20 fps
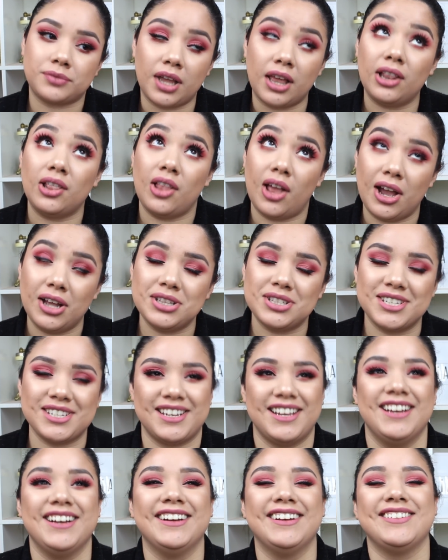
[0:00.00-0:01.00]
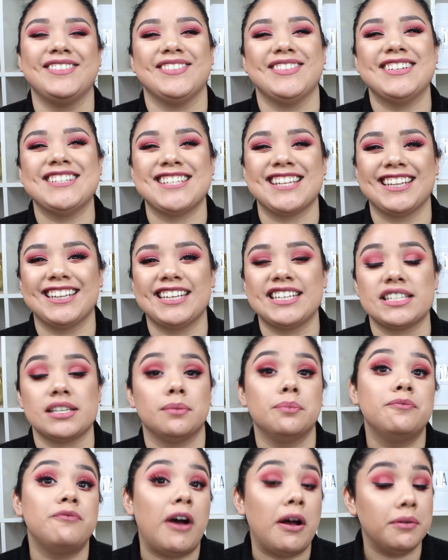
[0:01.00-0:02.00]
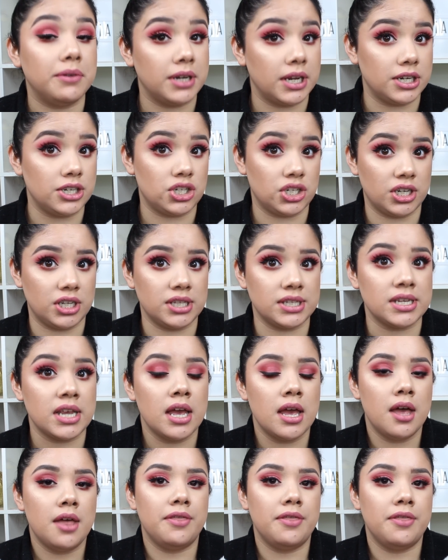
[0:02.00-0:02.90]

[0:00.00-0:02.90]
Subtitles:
a lot recently. Some foundations,